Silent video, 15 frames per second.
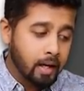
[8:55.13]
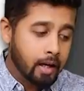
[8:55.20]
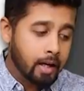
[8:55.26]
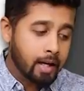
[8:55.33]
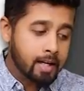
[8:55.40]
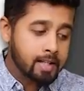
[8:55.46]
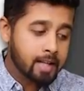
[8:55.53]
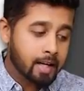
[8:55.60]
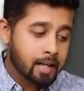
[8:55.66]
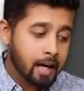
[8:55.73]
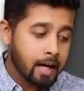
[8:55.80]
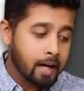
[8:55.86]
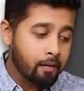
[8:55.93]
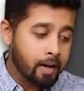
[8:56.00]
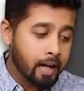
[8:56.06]
it has
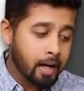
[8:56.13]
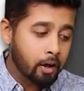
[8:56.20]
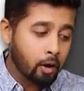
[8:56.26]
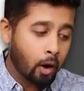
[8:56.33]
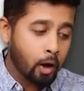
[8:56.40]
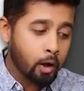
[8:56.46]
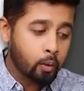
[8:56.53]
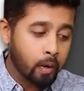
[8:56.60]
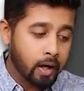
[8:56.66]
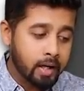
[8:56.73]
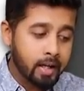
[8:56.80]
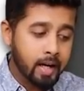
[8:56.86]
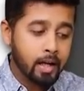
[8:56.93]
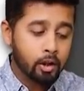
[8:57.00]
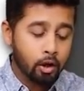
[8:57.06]
declared dividend on
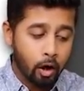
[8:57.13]
20th